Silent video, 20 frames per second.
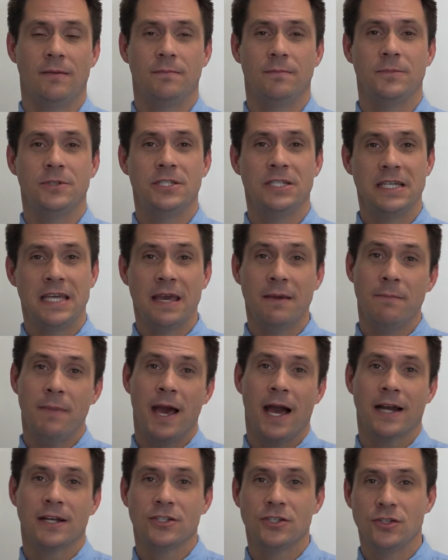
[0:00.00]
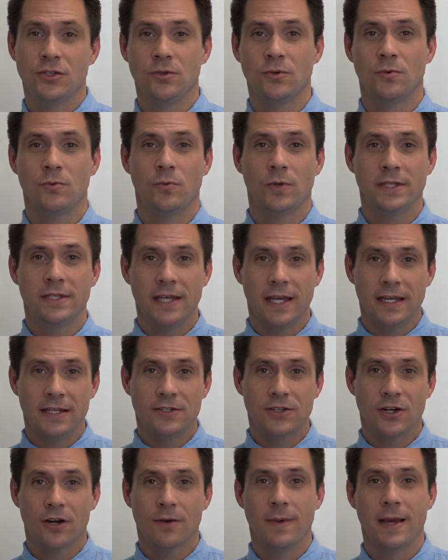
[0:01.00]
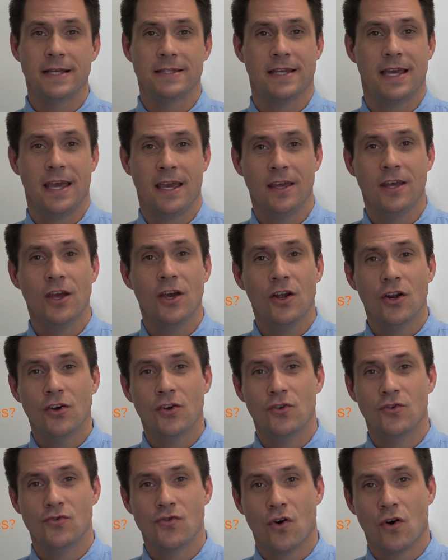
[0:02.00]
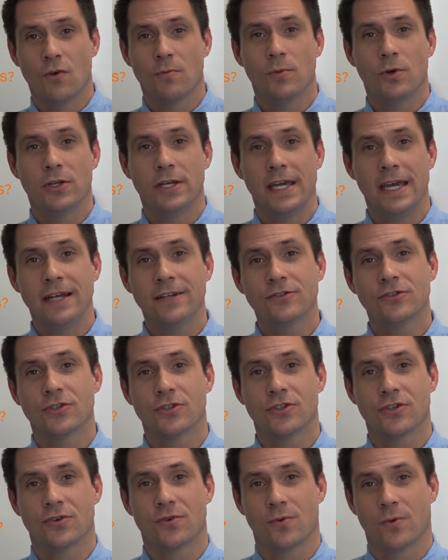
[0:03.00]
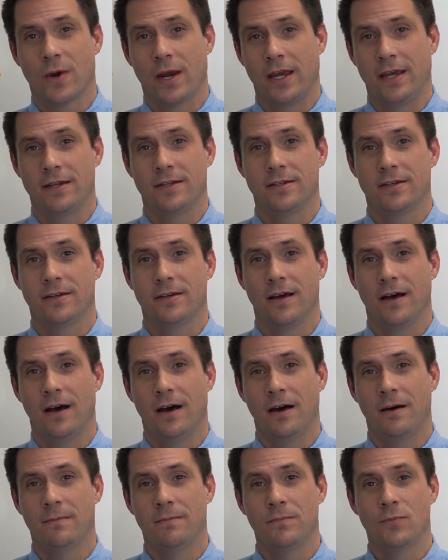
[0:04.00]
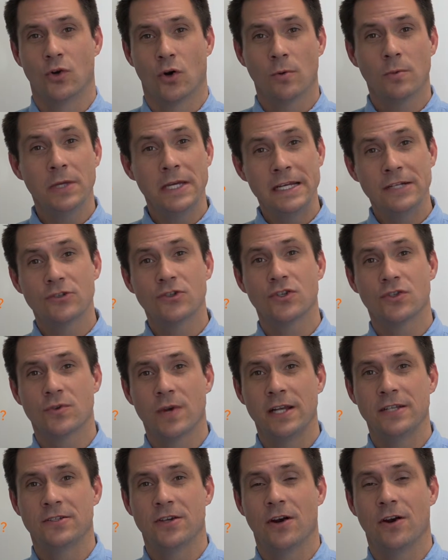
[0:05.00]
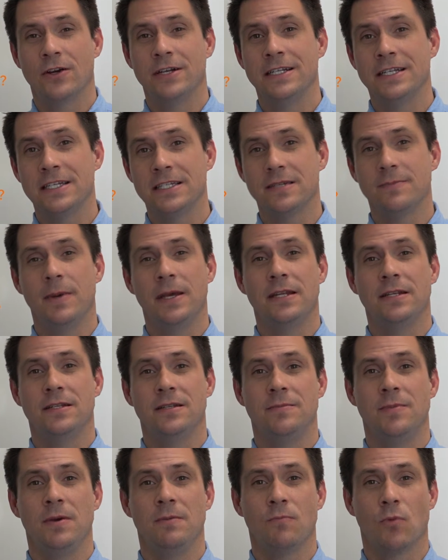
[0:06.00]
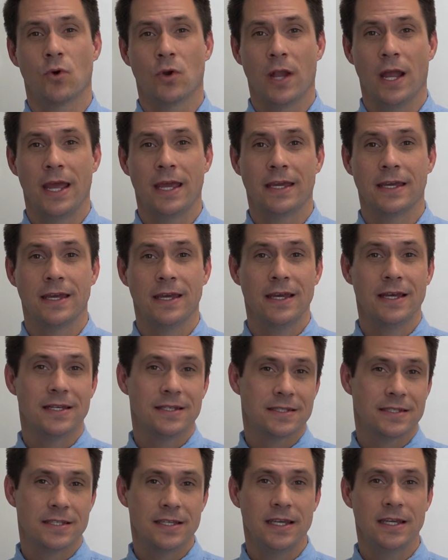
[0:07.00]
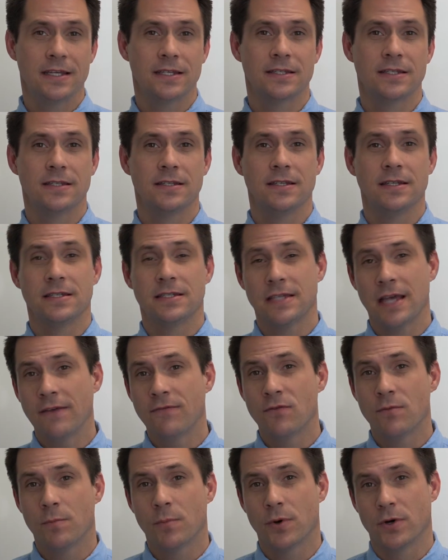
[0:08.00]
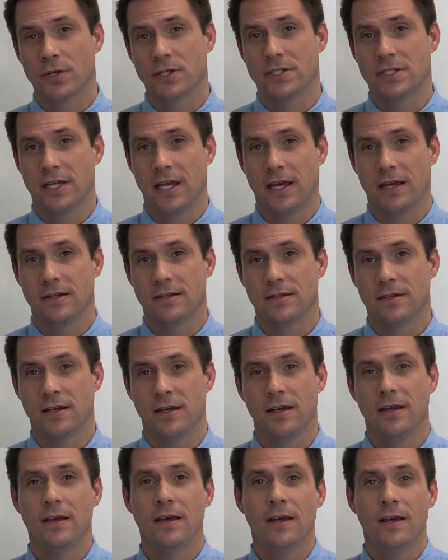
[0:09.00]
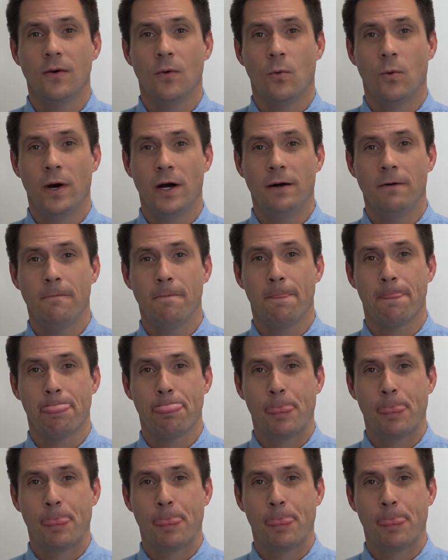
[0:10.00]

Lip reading: to get back to what they term as a normal interest rate. Normal interest rates are anticipated to be more like 6 to 7%. Well,